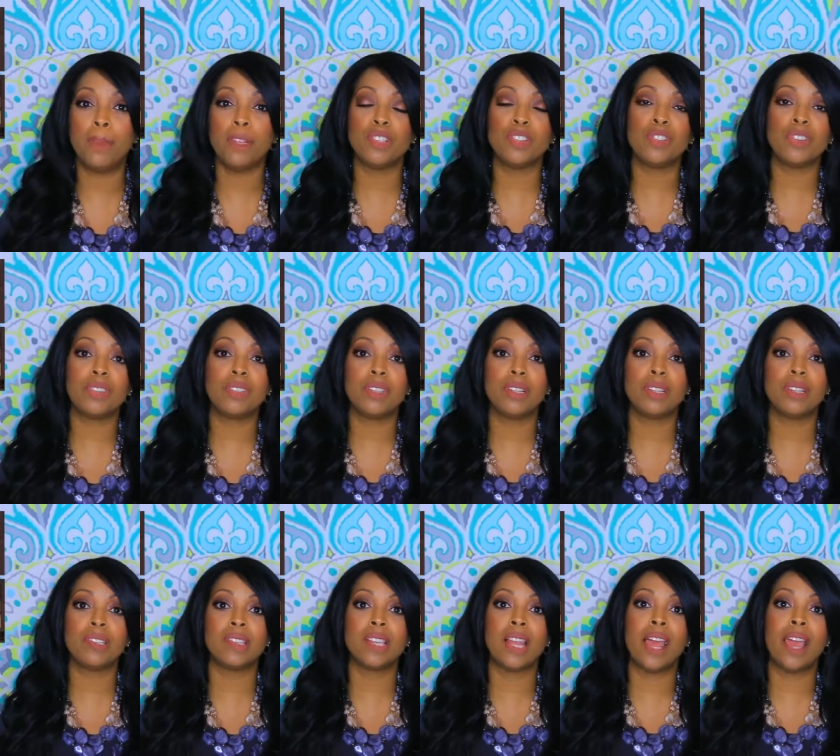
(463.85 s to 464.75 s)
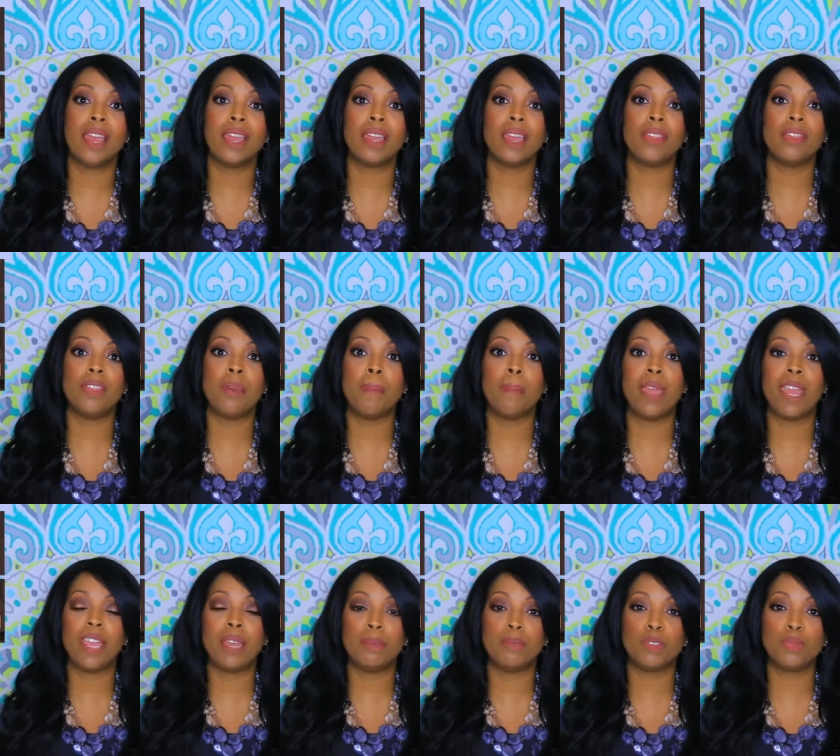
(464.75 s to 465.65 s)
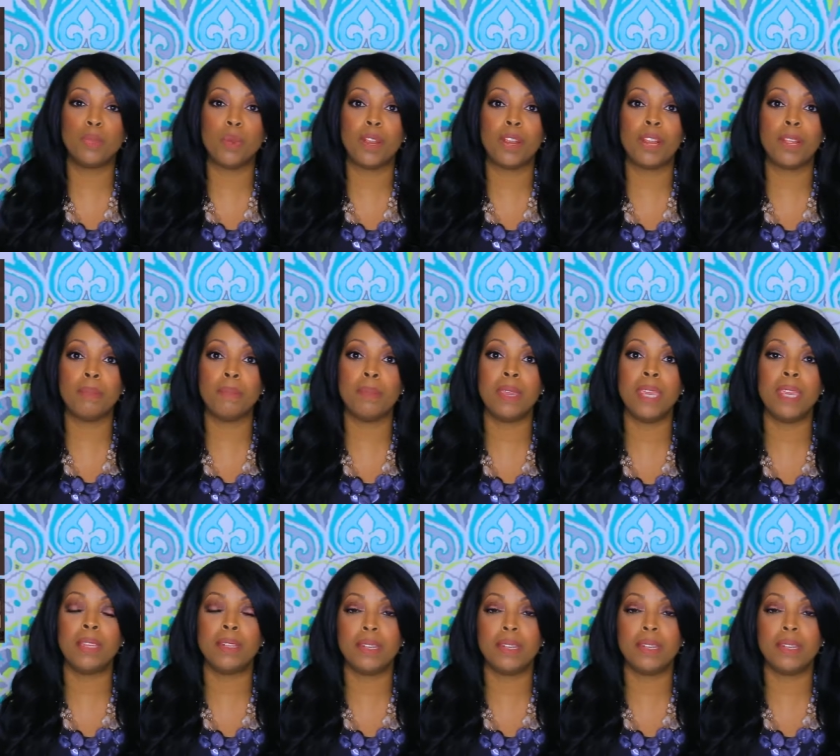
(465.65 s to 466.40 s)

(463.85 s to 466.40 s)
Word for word: It just looks like the makeup's wearing me.